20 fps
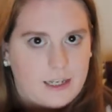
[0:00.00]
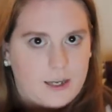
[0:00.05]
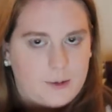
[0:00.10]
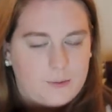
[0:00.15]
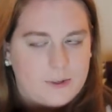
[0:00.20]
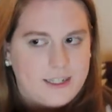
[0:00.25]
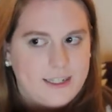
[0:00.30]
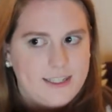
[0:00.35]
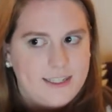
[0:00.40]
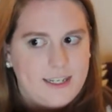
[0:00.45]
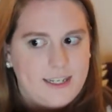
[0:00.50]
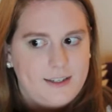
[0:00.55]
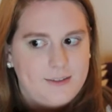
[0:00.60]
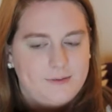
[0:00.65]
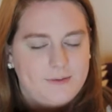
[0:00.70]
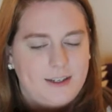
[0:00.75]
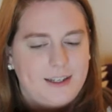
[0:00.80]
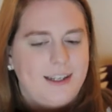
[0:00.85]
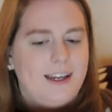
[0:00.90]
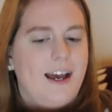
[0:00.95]
want to say,
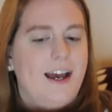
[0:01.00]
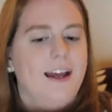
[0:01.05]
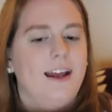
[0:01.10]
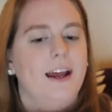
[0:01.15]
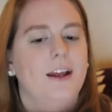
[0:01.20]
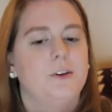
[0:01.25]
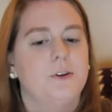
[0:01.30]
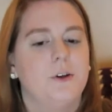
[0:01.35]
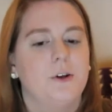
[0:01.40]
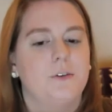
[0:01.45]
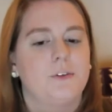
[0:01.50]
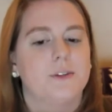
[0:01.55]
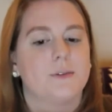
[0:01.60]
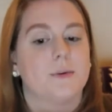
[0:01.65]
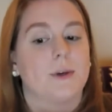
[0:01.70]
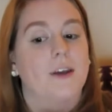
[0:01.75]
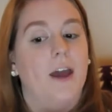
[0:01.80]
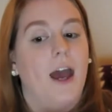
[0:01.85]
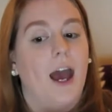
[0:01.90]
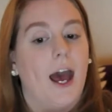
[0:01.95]
I don't know if it's
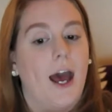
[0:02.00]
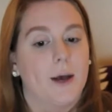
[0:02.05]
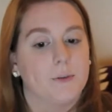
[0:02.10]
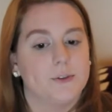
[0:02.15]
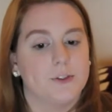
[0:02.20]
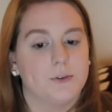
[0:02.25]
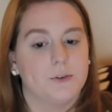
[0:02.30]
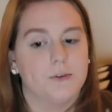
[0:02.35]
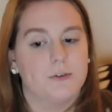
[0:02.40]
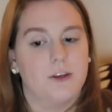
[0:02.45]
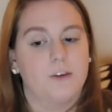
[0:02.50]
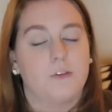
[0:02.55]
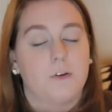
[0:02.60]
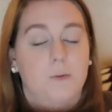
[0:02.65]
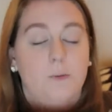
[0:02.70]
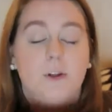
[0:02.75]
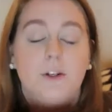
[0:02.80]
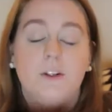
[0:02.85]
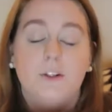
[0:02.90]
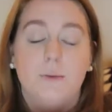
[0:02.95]
my absolute
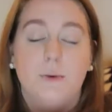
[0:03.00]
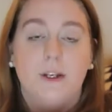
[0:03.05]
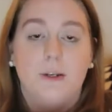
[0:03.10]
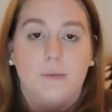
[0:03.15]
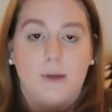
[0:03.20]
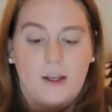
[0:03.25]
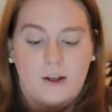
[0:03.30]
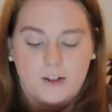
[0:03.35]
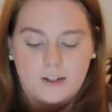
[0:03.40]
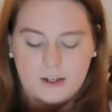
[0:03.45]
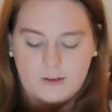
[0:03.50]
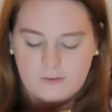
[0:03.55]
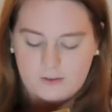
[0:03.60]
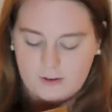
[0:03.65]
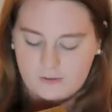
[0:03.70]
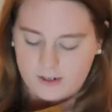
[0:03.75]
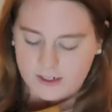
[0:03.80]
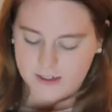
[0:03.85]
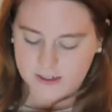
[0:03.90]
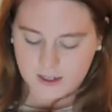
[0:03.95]
favorite, but it's one of my all-time
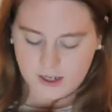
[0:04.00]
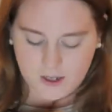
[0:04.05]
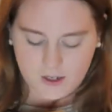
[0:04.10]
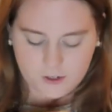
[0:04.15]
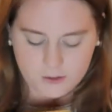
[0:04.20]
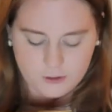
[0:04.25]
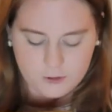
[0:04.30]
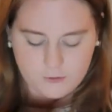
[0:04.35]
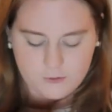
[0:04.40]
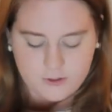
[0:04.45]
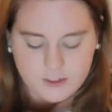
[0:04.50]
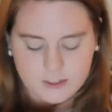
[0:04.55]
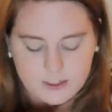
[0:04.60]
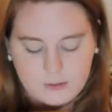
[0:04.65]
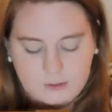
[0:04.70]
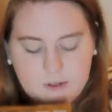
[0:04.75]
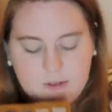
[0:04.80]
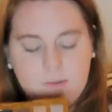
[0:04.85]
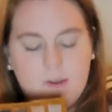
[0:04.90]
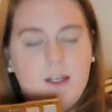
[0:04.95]
favorites. So first
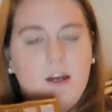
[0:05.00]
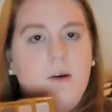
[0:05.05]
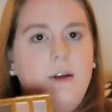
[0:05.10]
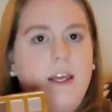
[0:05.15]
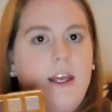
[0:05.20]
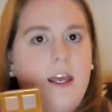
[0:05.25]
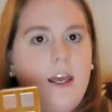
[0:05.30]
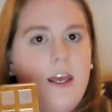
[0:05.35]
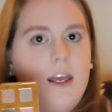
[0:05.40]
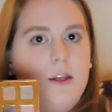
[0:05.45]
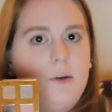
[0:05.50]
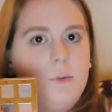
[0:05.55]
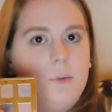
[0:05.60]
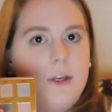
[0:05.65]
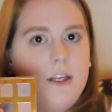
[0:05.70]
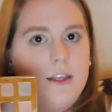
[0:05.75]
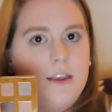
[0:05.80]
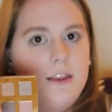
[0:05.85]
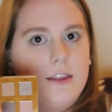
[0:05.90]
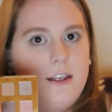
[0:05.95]
I'm going to be going in
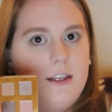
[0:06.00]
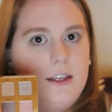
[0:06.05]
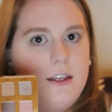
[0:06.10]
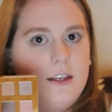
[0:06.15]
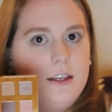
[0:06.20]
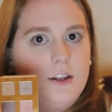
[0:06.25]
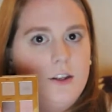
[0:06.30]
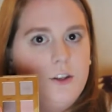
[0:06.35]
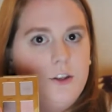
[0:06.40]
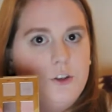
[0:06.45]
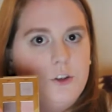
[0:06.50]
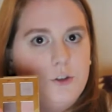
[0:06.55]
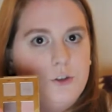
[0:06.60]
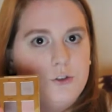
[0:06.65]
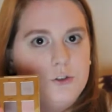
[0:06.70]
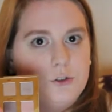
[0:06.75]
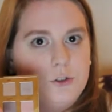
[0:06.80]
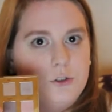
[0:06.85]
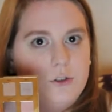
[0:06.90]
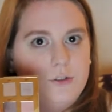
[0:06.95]
with the
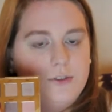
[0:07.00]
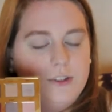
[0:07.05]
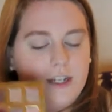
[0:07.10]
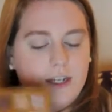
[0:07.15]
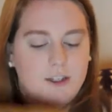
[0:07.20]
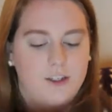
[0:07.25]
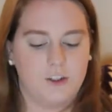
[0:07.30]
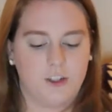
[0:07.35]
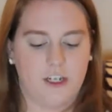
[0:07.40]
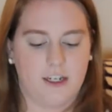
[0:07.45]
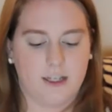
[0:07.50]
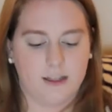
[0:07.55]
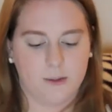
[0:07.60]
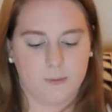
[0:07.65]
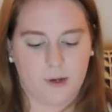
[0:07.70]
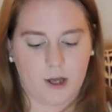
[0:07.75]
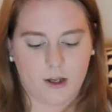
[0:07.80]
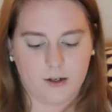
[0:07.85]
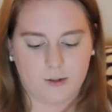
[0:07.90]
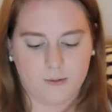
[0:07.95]
neutral vanilla shade at the
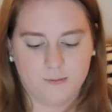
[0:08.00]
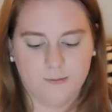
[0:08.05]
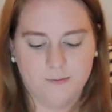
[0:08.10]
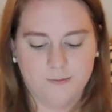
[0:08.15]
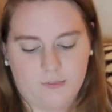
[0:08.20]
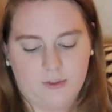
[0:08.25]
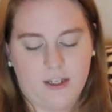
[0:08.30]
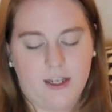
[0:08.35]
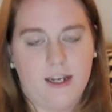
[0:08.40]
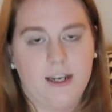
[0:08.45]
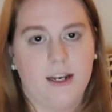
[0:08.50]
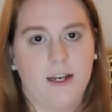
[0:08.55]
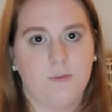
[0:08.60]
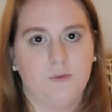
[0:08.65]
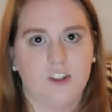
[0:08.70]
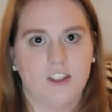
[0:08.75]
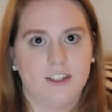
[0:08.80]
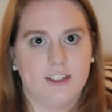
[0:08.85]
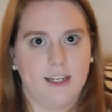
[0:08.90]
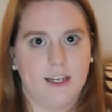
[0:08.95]
bottom. And I'm
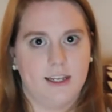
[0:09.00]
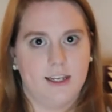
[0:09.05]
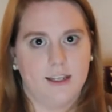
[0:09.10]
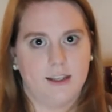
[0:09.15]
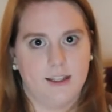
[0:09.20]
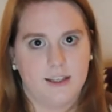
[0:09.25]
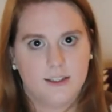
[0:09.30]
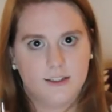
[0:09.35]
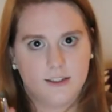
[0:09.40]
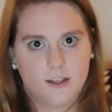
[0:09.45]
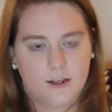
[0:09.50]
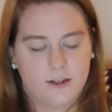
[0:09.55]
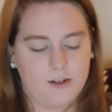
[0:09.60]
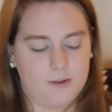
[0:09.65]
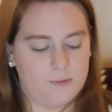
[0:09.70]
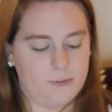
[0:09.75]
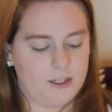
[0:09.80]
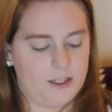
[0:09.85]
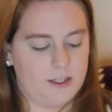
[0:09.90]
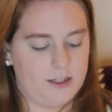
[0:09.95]
just taking this on a
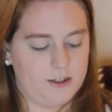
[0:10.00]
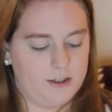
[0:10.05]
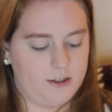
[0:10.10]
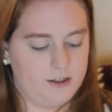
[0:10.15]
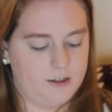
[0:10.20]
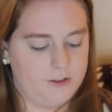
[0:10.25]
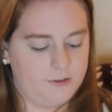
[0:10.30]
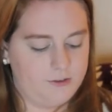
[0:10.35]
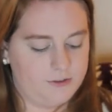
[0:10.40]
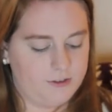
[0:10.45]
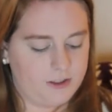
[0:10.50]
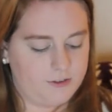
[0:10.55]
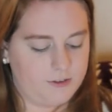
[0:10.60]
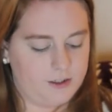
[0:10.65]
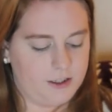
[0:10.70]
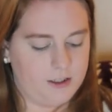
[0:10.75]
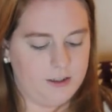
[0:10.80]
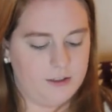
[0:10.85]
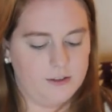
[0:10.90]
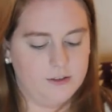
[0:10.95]
big,
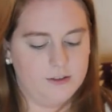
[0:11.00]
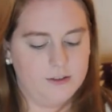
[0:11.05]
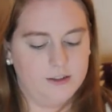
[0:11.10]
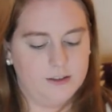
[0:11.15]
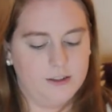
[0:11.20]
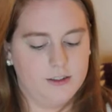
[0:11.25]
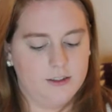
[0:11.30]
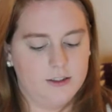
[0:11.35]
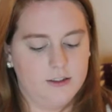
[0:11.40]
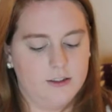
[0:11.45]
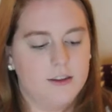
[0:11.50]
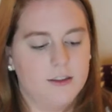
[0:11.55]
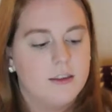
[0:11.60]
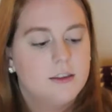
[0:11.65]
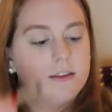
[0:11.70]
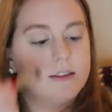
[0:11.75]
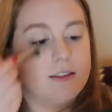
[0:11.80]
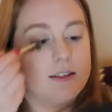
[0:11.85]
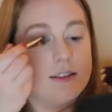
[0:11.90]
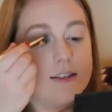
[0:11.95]
fluffy,
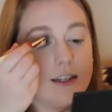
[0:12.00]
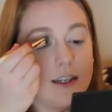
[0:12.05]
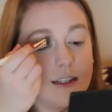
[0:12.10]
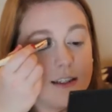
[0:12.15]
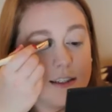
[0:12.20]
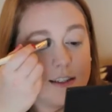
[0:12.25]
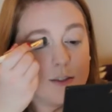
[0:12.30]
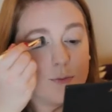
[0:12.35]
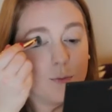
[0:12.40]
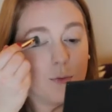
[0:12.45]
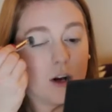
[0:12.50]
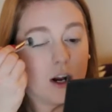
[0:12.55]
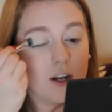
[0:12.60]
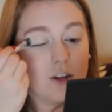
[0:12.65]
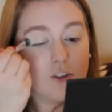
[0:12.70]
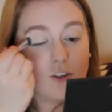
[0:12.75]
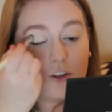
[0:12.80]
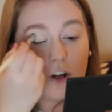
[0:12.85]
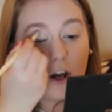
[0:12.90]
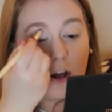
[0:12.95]
dense
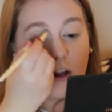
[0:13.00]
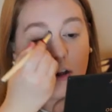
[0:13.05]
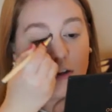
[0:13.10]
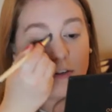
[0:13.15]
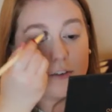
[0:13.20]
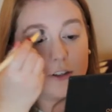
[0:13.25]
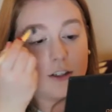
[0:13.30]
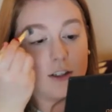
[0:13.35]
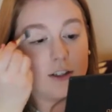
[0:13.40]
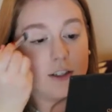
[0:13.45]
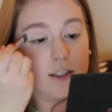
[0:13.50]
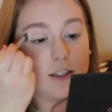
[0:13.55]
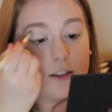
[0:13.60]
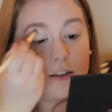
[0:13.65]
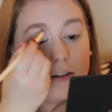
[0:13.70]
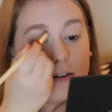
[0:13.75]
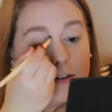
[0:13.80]
brush all over the lid.